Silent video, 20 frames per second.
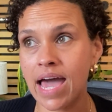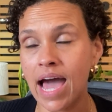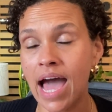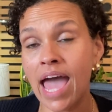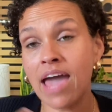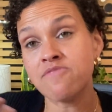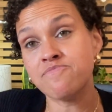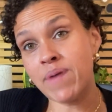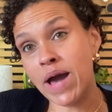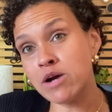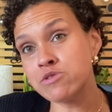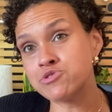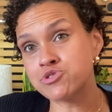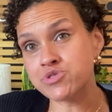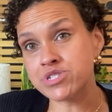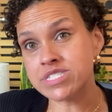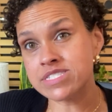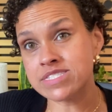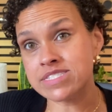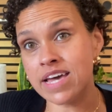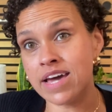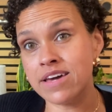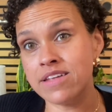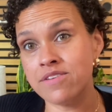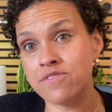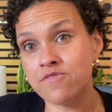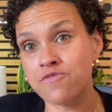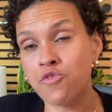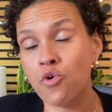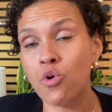have boundaries set
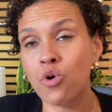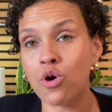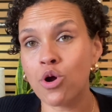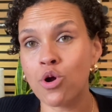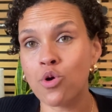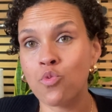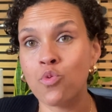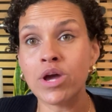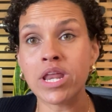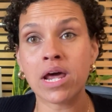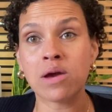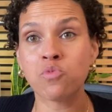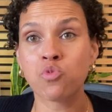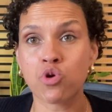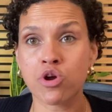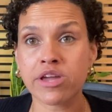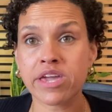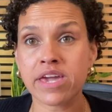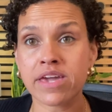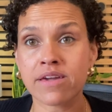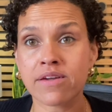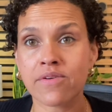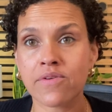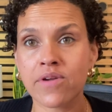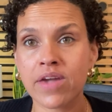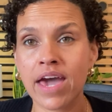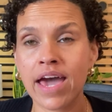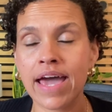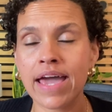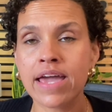for when I'm working.
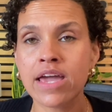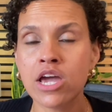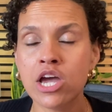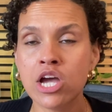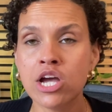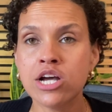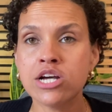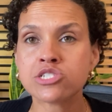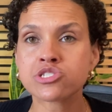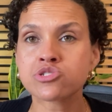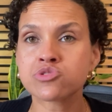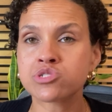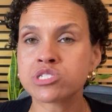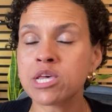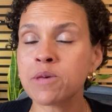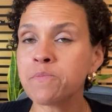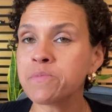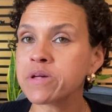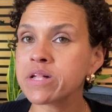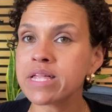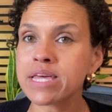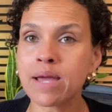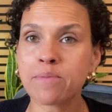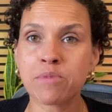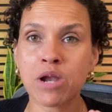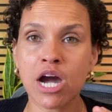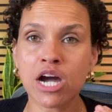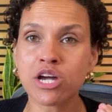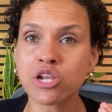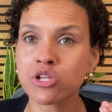Okay. So typically I'm
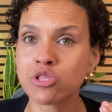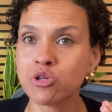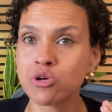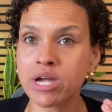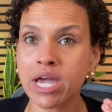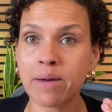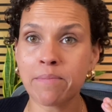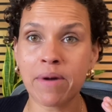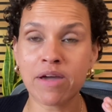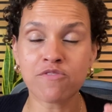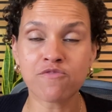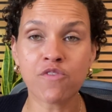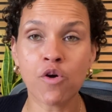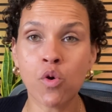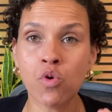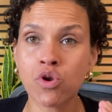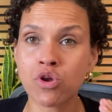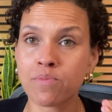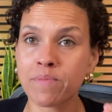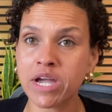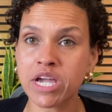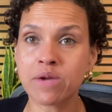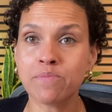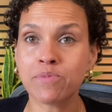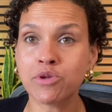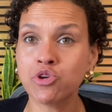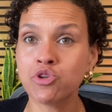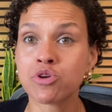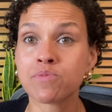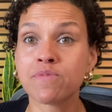not going to look at my phone or my
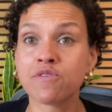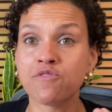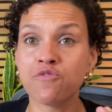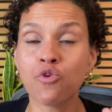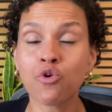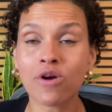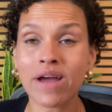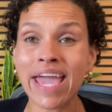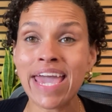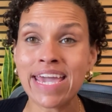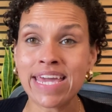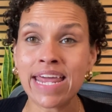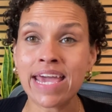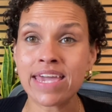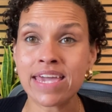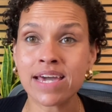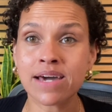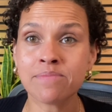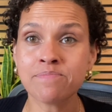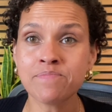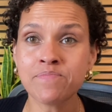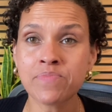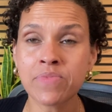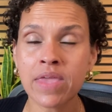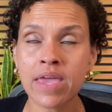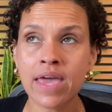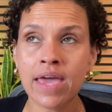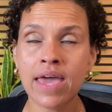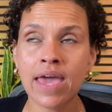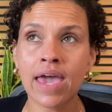computer before 8 a.m.
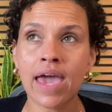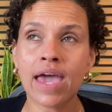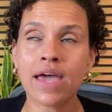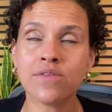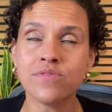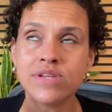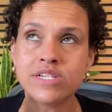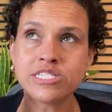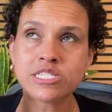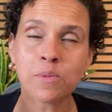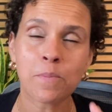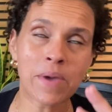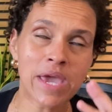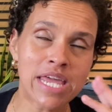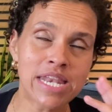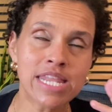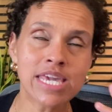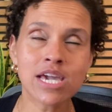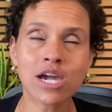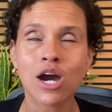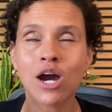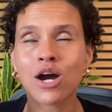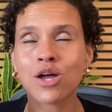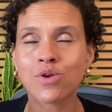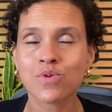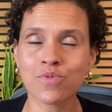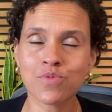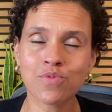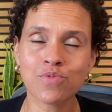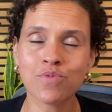And then depending
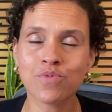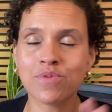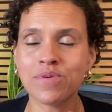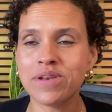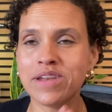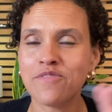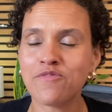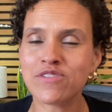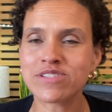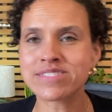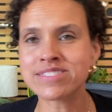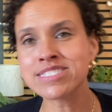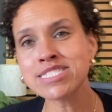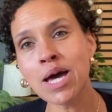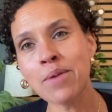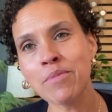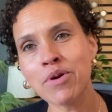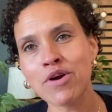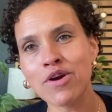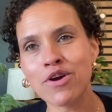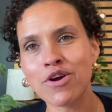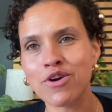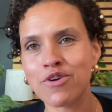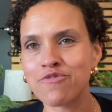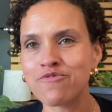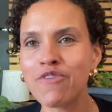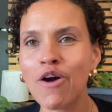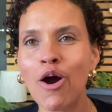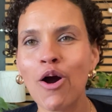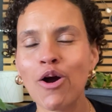on if it's summer
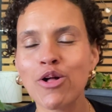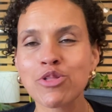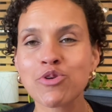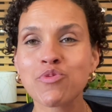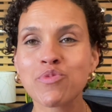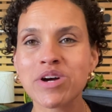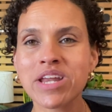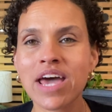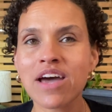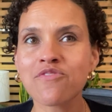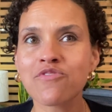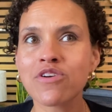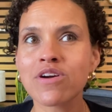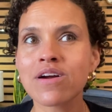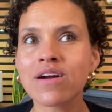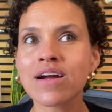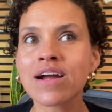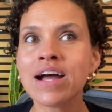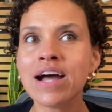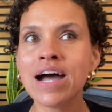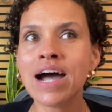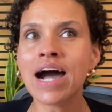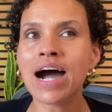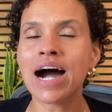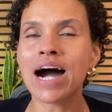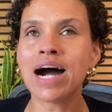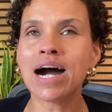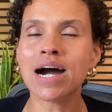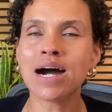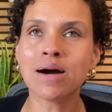or fall or whatever,
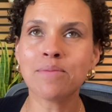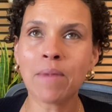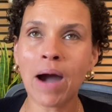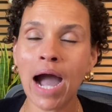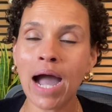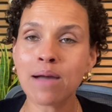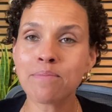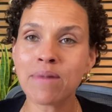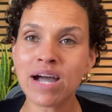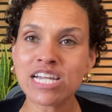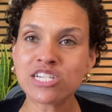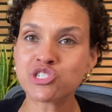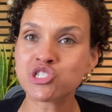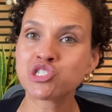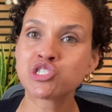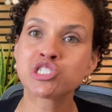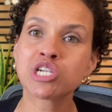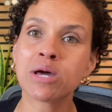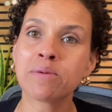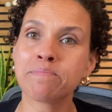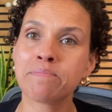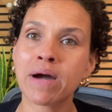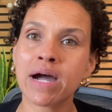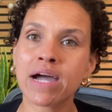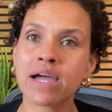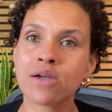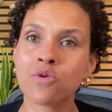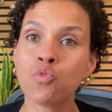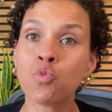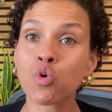I might shut
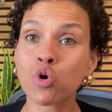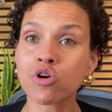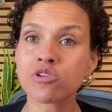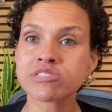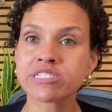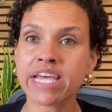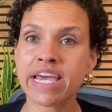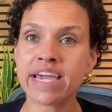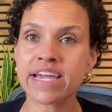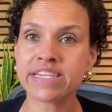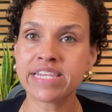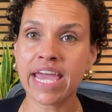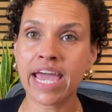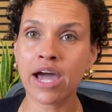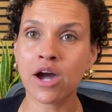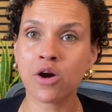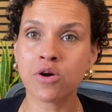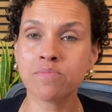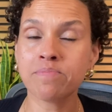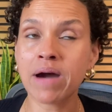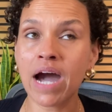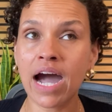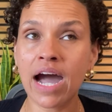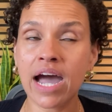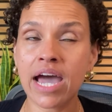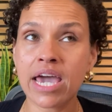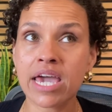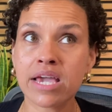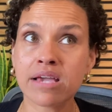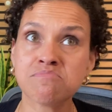my workday down
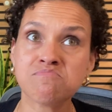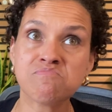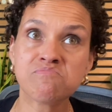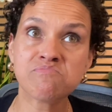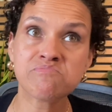by